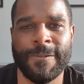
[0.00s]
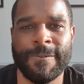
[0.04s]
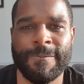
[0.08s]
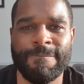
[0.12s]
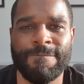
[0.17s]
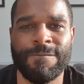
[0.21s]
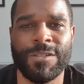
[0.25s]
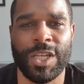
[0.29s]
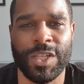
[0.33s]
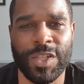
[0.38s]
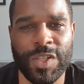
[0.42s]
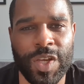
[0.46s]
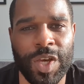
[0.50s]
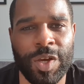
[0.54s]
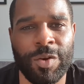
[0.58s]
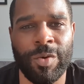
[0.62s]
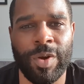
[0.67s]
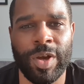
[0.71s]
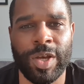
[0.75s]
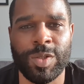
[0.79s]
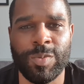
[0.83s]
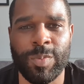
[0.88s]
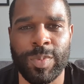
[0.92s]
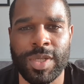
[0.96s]
It's a
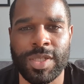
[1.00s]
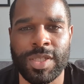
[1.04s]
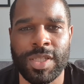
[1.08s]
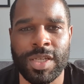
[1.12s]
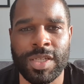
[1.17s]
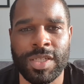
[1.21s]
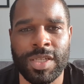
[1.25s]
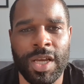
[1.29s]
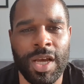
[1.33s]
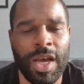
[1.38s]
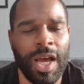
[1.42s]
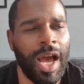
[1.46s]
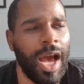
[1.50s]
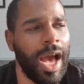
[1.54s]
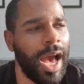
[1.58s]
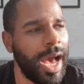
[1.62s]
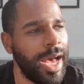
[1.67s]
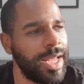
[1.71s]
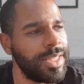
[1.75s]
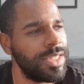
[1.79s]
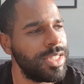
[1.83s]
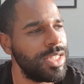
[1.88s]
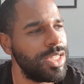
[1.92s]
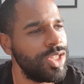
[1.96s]
serious business.
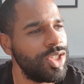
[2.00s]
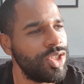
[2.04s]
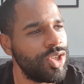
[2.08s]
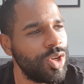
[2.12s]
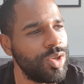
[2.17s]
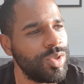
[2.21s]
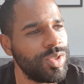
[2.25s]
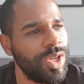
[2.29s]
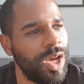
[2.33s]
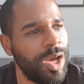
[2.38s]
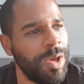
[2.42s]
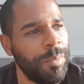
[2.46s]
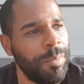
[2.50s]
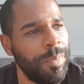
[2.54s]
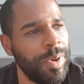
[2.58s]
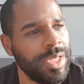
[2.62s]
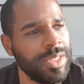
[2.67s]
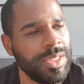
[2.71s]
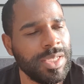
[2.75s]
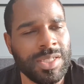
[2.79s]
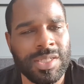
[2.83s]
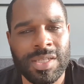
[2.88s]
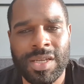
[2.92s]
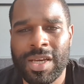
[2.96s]
Anthony Showtime
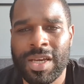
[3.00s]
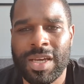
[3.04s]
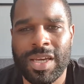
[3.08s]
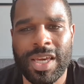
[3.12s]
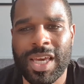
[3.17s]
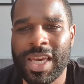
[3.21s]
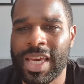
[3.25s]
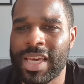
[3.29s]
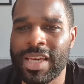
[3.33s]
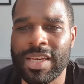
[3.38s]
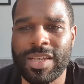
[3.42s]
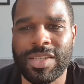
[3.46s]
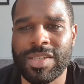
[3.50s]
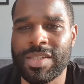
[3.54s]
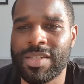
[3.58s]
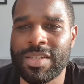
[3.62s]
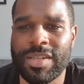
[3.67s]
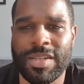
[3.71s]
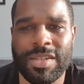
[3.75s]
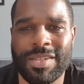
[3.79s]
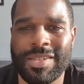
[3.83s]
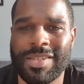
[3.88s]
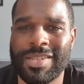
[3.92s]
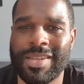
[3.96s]
Pettis
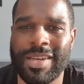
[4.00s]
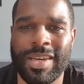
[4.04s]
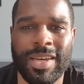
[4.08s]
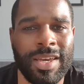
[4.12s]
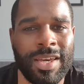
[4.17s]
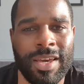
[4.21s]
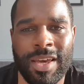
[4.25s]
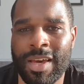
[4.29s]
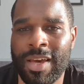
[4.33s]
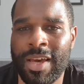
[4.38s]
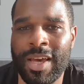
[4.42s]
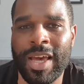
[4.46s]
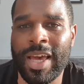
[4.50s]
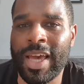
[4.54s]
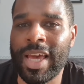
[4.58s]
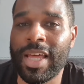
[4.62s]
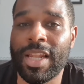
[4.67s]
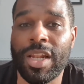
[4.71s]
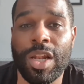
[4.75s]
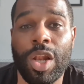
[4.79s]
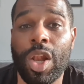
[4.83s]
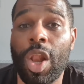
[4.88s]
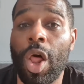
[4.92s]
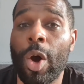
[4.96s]
kicks sick.
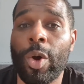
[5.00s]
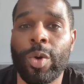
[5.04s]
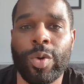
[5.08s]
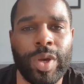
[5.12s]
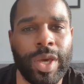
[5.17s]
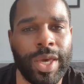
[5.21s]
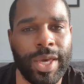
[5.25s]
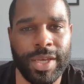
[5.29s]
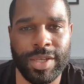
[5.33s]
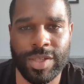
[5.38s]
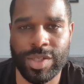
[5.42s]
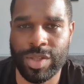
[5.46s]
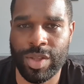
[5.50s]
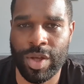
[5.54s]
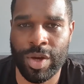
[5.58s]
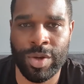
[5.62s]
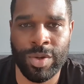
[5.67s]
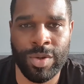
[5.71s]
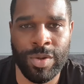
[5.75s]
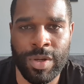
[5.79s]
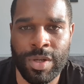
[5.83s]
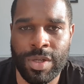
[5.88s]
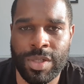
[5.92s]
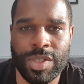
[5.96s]
Low kicks
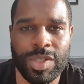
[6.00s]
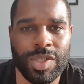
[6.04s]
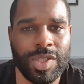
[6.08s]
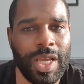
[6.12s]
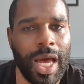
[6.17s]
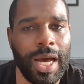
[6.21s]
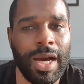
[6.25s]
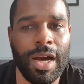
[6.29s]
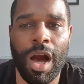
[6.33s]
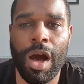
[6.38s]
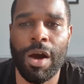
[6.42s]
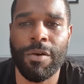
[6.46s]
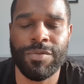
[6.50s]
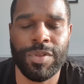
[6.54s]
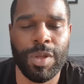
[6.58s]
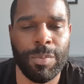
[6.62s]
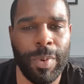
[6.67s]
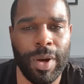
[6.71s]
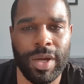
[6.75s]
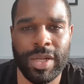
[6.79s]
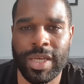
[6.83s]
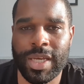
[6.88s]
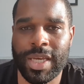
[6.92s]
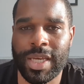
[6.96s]
though. Sack off the
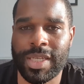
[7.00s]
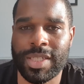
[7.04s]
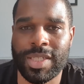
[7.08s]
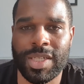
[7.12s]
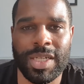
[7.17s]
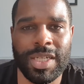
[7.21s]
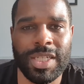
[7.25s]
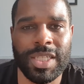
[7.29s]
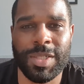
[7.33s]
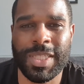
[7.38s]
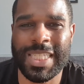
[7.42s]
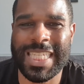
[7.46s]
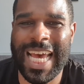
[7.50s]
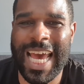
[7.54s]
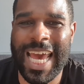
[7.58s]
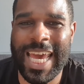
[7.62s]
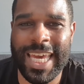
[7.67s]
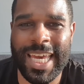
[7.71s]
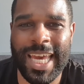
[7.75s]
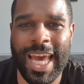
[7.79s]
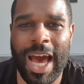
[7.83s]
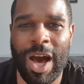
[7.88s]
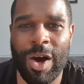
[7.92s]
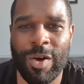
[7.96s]
body kicks. You need to
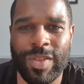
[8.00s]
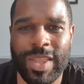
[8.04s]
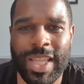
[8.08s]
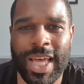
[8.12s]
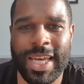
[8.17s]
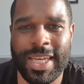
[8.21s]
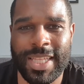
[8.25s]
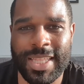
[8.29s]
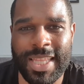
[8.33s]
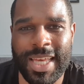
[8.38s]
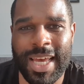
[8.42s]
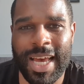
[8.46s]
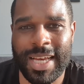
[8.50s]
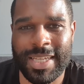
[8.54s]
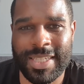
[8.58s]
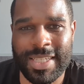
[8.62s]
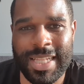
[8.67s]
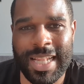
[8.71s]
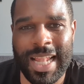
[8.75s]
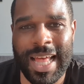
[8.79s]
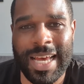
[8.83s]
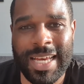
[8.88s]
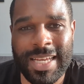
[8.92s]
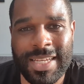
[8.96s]
take out Nate Diaz's
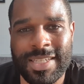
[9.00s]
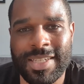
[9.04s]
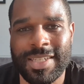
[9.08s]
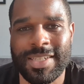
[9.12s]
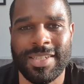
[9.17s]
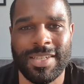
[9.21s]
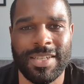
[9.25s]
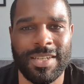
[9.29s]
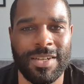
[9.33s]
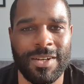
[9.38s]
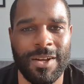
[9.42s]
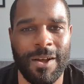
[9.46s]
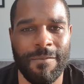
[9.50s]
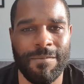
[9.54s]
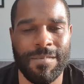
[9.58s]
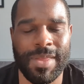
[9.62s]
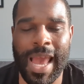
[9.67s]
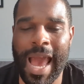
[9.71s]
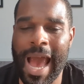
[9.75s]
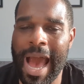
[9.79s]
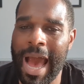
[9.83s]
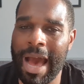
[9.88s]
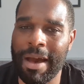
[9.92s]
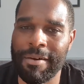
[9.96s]
legs.
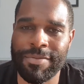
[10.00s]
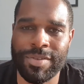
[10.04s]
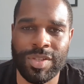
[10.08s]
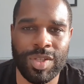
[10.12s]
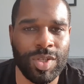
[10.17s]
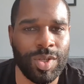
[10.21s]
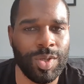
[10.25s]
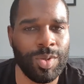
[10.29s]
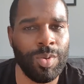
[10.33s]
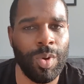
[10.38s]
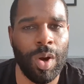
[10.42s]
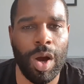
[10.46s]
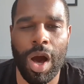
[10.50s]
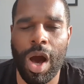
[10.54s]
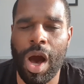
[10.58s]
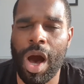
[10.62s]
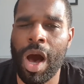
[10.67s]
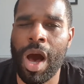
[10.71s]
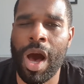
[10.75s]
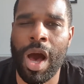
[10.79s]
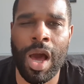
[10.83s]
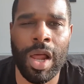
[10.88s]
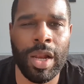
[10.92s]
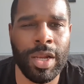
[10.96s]
Have to
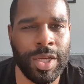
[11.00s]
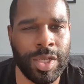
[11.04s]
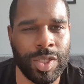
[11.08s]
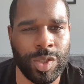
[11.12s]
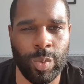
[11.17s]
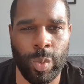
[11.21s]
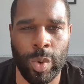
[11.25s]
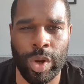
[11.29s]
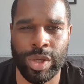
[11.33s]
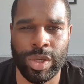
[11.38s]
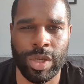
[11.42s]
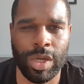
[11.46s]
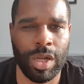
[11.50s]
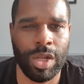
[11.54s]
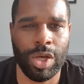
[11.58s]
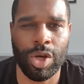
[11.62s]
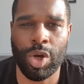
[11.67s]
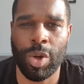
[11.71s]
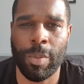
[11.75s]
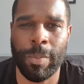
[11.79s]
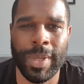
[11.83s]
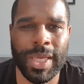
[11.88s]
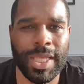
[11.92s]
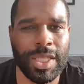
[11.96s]
early as well. You got to
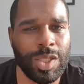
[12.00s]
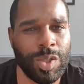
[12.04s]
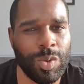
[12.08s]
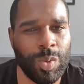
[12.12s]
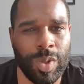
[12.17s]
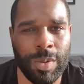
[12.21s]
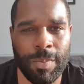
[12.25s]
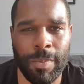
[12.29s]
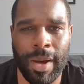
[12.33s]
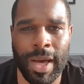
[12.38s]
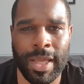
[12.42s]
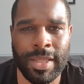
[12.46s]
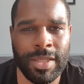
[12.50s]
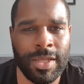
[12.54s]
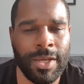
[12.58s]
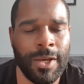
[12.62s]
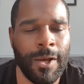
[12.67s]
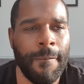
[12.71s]
commit to it, man.